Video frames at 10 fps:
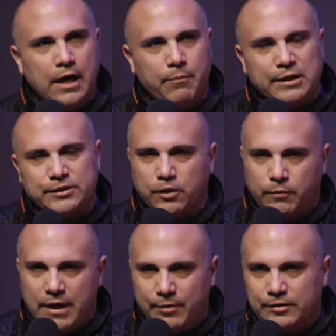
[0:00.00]
President
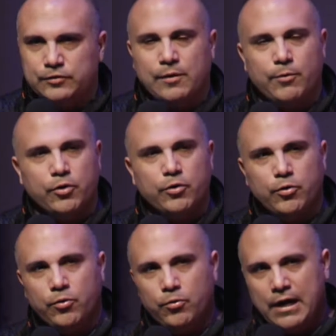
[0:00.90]
Obama is someone
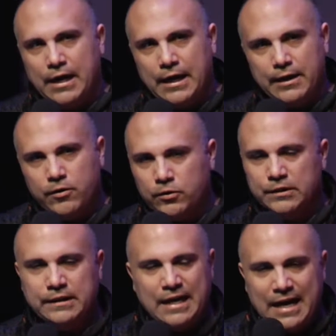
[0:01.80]
who I hold
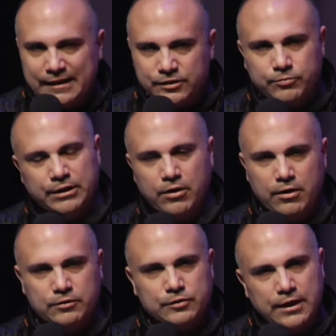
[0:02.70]
in the highest
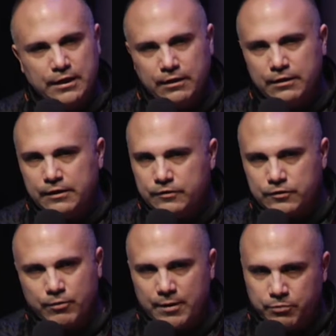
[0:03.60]
regards and is a
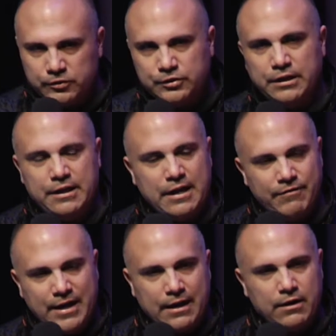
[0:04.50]
great person, and I've
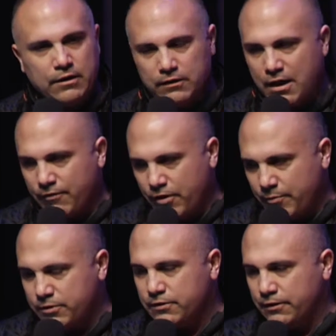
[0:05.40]
had a lot of
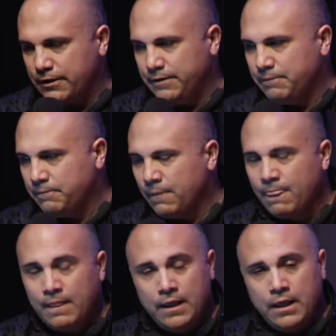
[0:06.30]
opportunity.
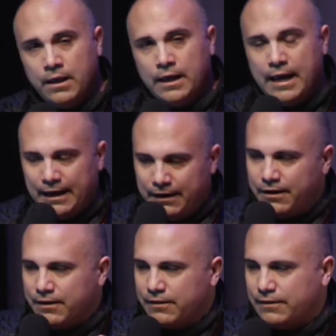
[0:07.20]

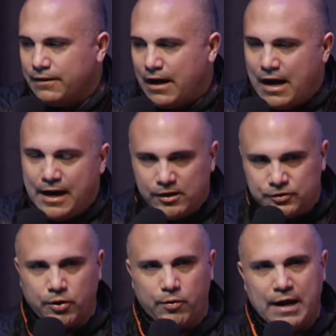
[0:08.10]
And I
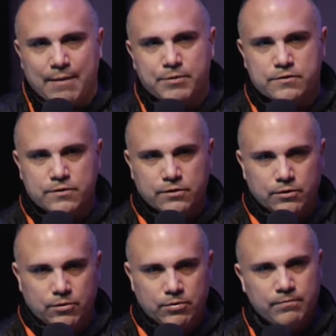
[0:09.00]
also happen to